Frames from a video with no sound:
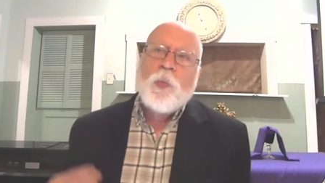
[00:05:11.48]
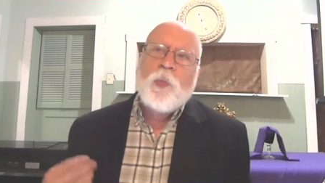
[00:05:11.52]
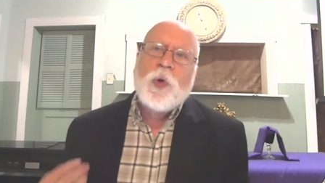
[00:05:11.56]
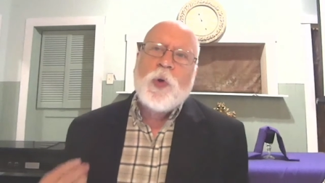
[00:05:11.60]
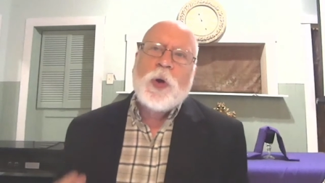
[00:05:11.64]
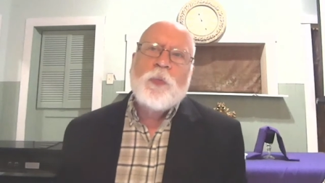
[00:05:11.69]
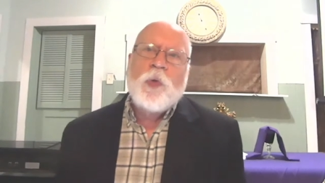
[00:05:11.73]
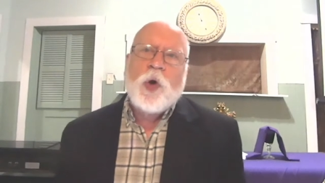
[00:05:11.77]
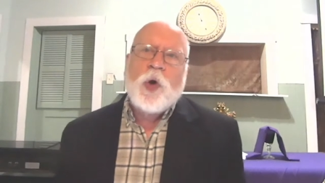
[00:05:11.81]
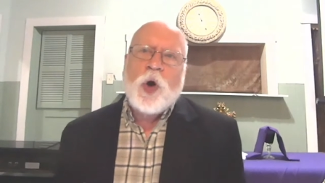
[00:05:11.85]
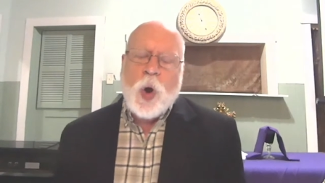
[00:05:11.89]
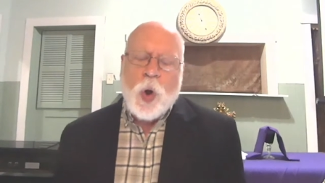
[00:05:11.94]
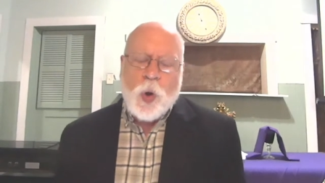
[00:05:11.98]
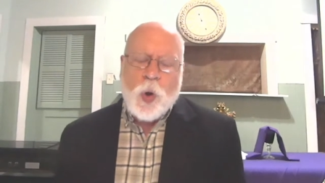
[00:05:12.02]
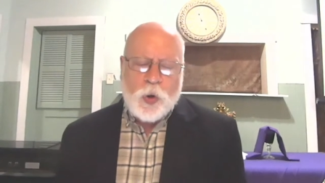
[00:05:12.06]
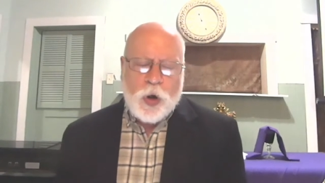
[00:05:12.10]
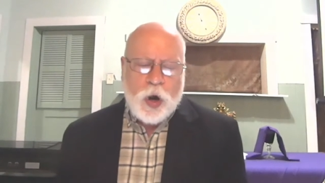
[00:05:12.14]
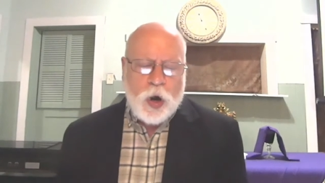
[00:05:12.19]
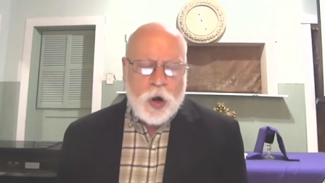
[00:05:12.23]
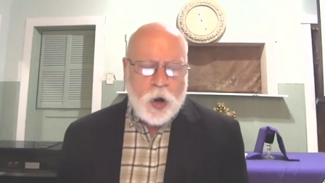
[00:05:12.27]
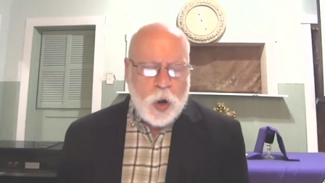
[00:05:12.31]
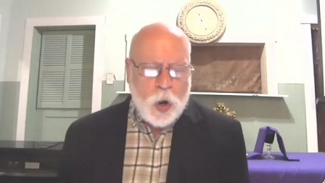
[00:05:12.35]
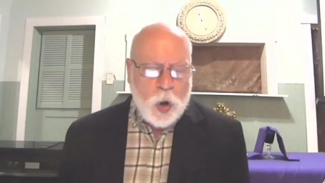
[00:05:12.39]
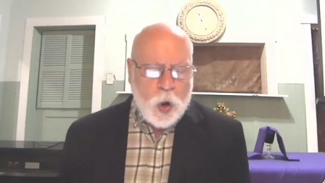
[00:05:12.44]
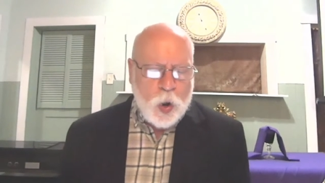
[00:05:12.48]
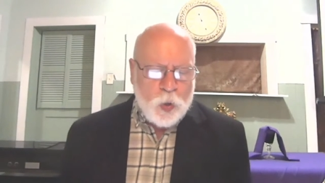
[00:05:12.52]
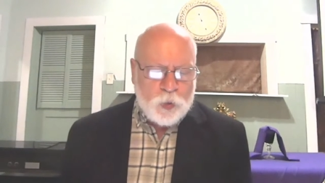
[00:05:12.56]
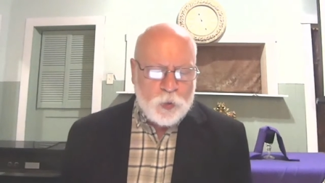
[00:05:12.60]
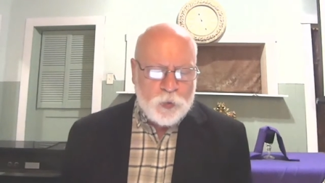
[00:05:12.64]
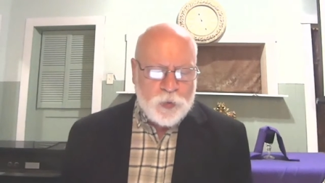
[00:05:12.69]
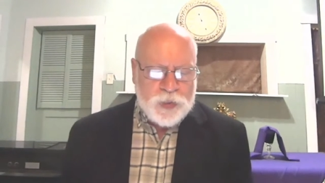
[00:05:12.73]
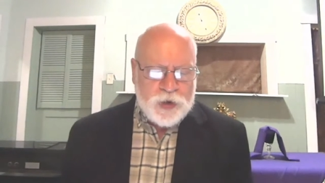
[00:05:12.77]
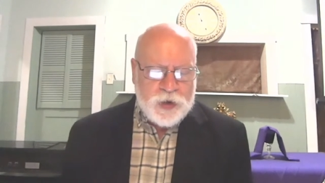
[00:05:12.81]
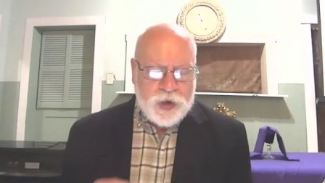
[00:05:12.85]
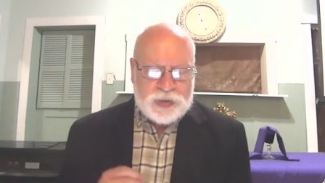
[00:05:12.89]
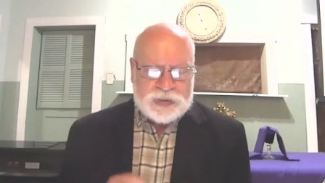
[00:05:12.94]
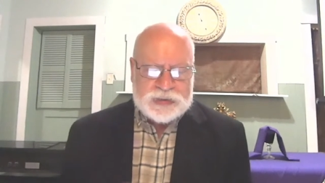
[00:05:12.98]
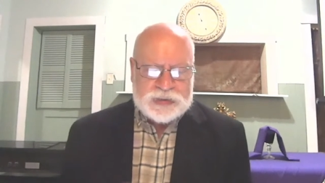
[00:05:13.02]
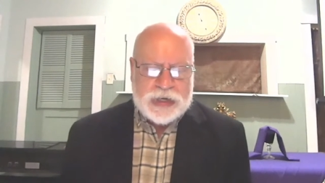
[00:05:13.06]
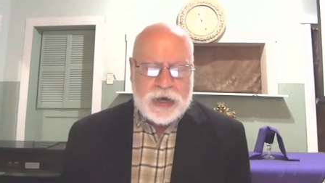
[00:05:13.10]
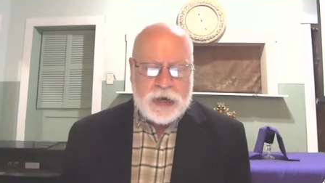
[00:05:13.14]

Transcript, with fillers: When we're on our own, there's